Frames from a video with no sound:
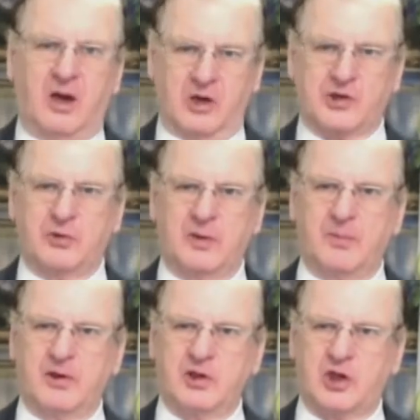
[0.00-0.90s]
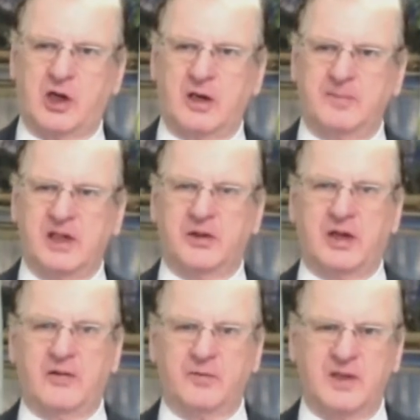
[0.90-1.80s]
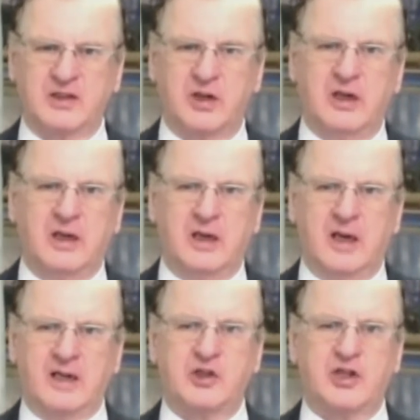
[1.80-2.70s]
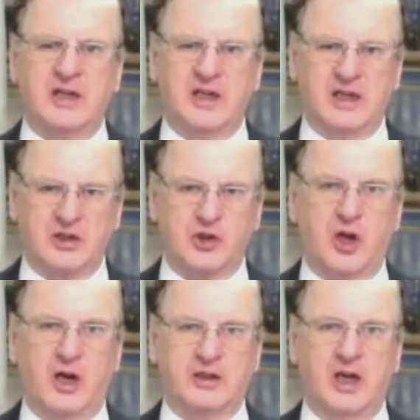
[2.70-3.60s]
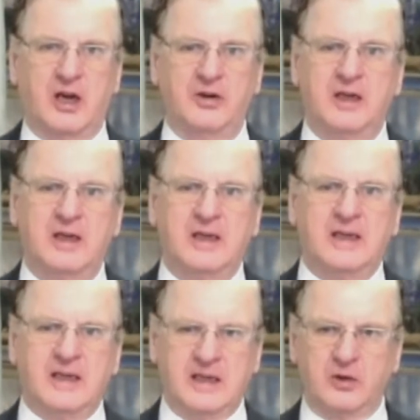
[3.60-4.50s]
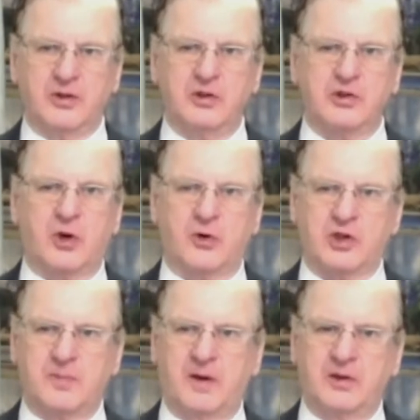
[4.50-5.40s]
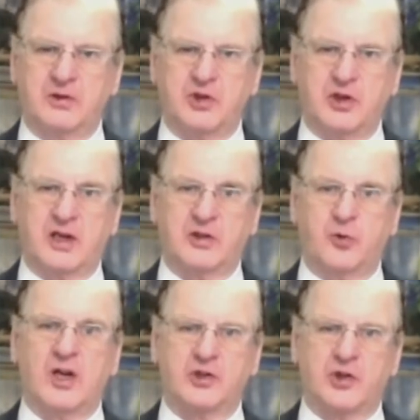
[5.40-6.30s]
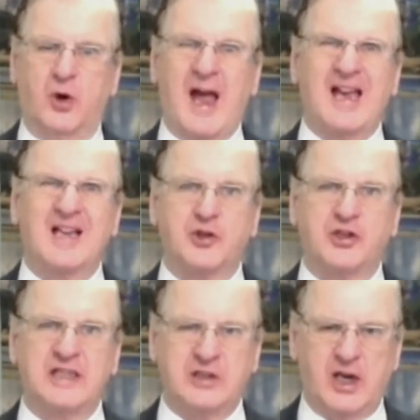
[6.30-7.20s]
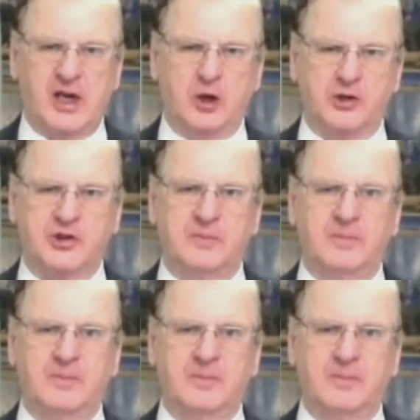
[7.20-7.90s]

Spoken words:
Also in British Columbia, the government extending its lockdown. Eagle News correspondent Jeanette Doiseau has the details.